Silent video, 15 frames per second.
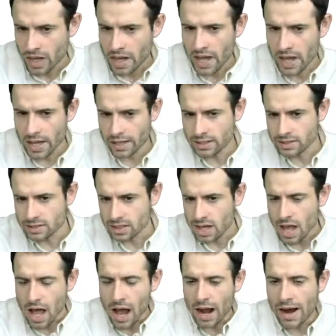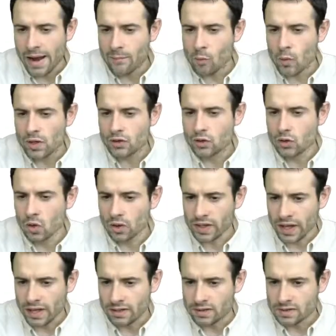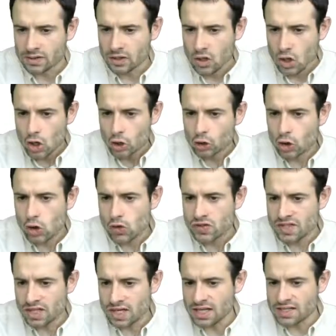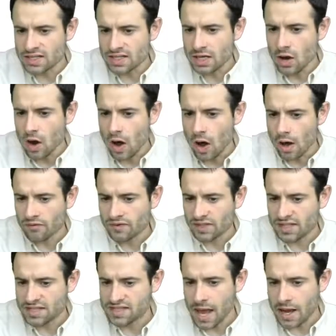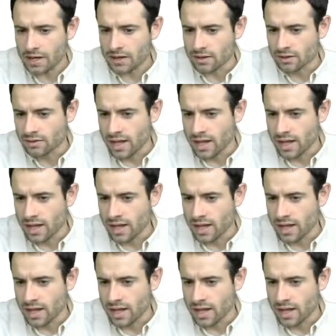and I am going to locate the utility of this gain,